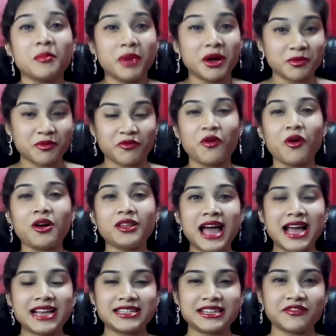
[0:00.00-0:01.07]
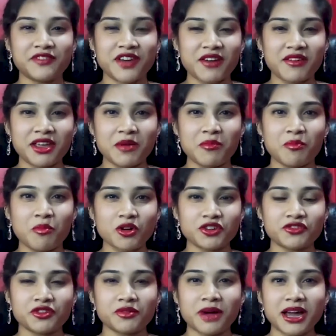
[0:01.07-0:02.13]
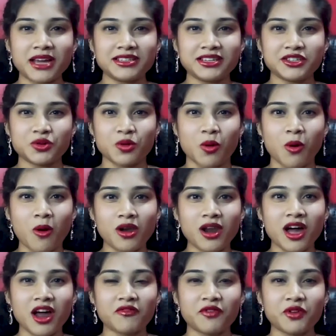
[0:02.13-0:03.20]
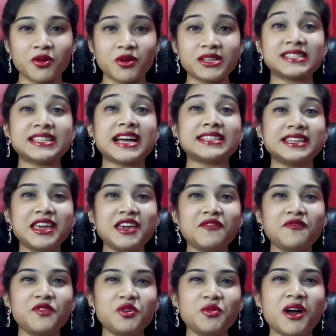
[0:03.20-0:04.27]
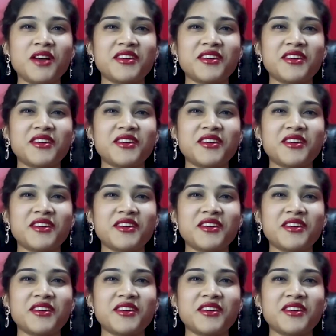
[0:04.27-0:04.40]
But before that, a very important reminder to all our viewers that if you